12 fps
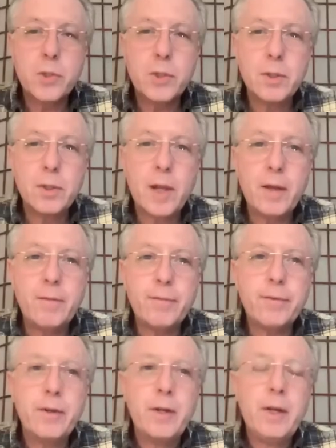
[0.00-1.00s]
life.
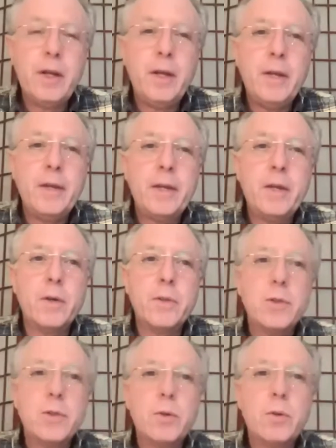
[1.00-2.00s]
It
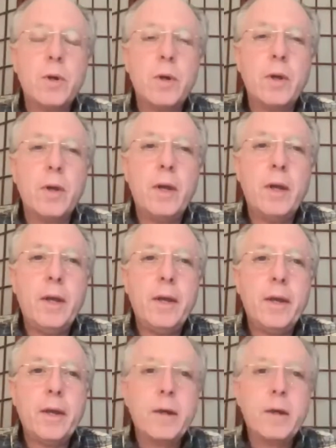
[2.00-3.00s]
also
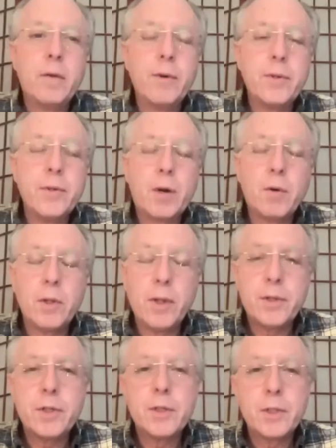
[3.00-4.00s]
governs our
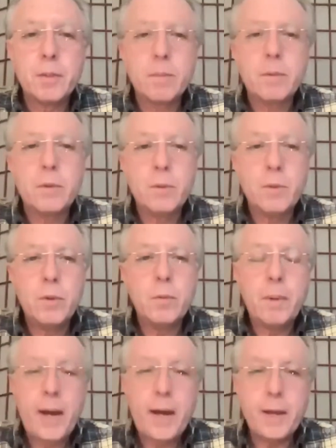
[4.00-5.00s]
relationship to the
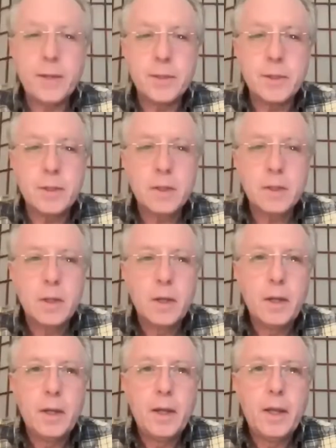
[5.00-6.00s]
past
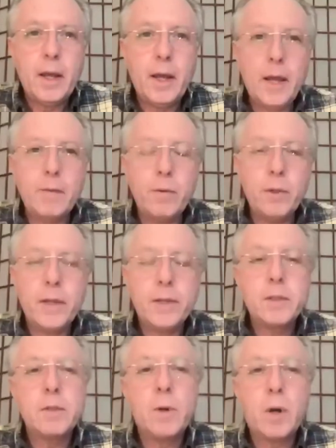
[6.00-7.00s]
and
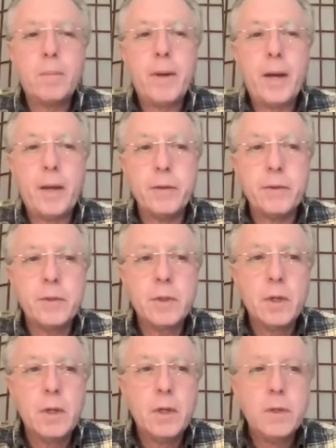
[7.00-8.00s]
relates to our past.
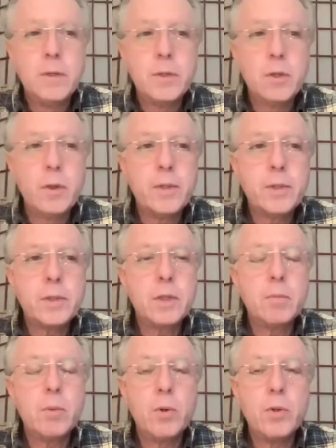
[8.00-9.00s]
So it's the
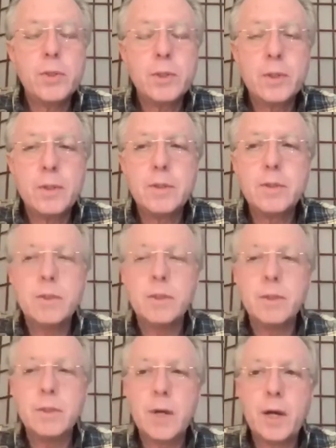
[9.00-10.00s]
emotions, the
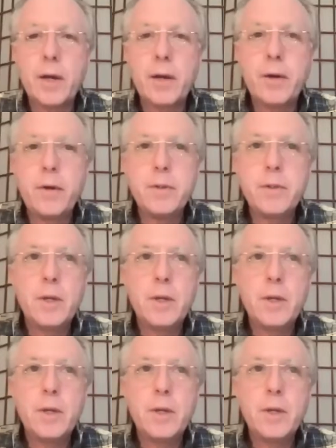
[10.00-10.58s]
desires,